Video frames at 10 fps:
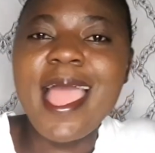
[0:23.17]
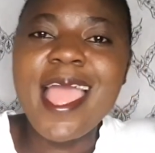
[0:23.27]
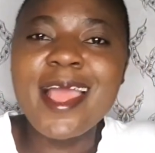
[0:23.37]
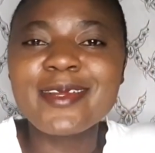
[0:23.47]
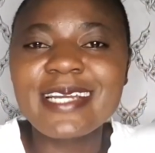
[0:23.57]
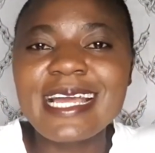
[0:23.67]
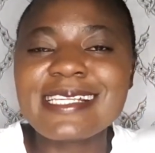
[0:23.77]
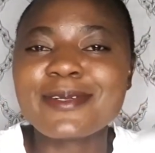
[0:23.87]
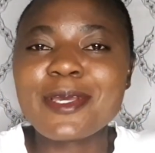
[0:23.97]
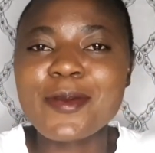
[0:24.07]
Hello guys,
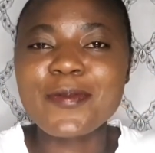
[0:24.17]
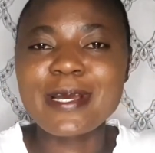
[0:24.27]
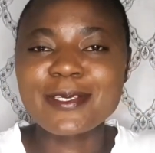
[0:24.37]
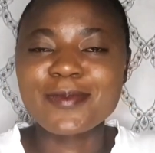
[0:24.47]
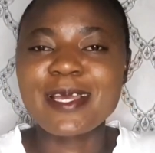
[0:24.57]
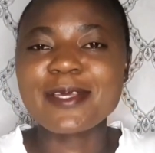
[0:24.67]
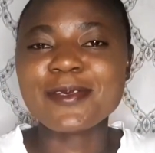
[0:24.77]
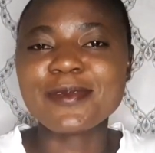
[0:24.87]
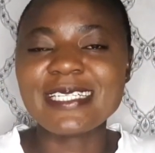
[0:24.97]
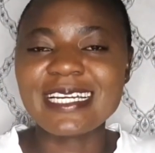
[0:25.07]
and welcome back to my
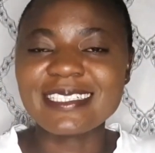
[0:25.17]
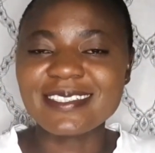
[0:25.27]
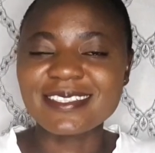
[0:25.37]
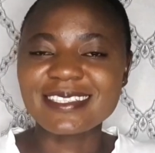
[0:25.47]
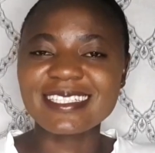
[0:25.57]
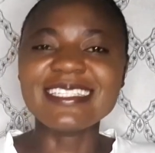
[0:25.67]
YouTube channel.